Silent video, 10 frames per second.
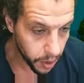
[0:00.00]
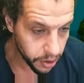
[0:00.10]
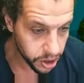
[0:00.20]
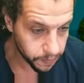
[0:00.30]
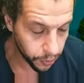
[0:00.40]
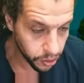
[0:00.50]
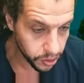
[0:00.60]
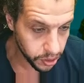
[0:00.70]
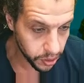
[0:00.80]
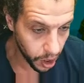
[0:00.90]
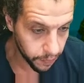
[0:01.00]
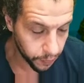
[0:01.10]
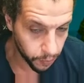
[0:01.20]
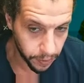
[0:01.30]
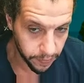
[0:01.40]
my response
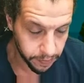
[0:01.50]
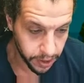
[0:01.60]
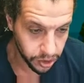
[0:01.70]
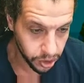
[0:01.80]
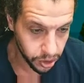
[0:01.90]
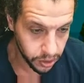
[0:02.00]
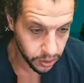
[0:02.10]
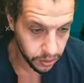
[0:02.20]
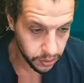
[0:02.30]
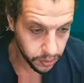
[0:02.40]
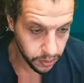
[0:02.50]
time for private messages?